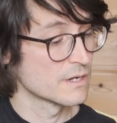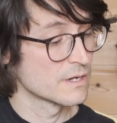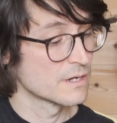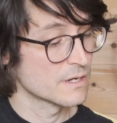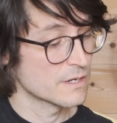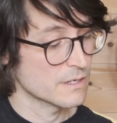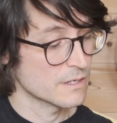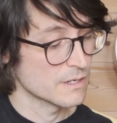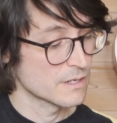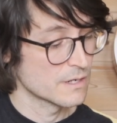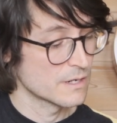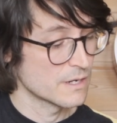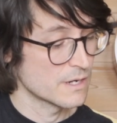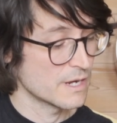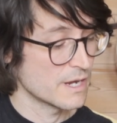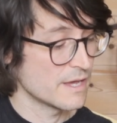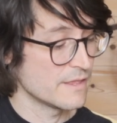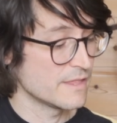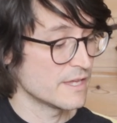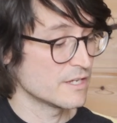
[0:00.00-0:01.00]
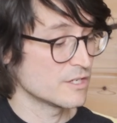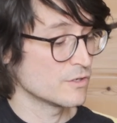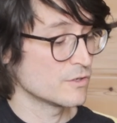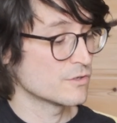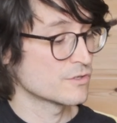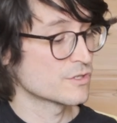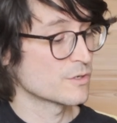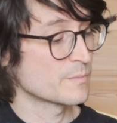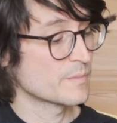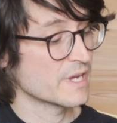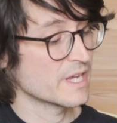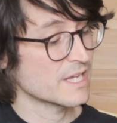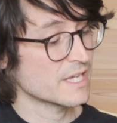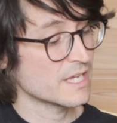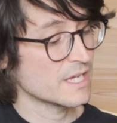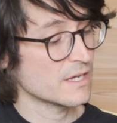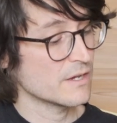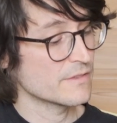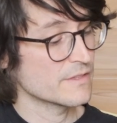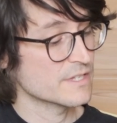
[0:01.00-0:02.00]
And then you use your
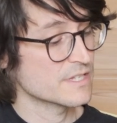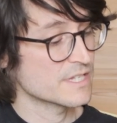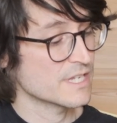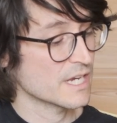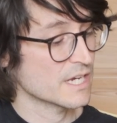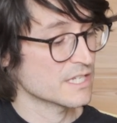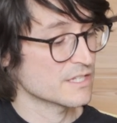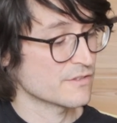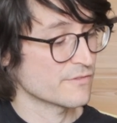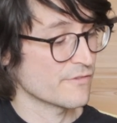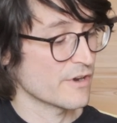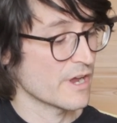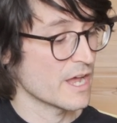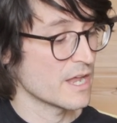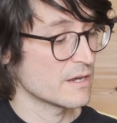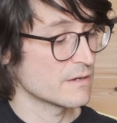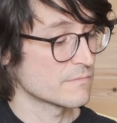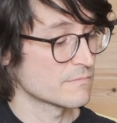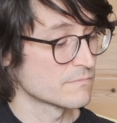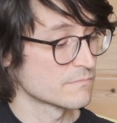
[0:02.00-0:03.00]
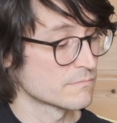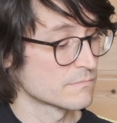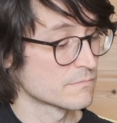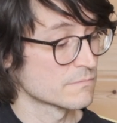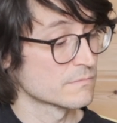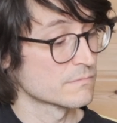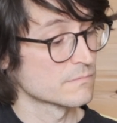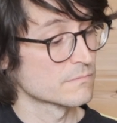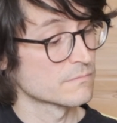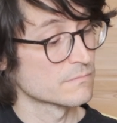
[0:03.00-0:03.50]
pinky on the 6th fret, and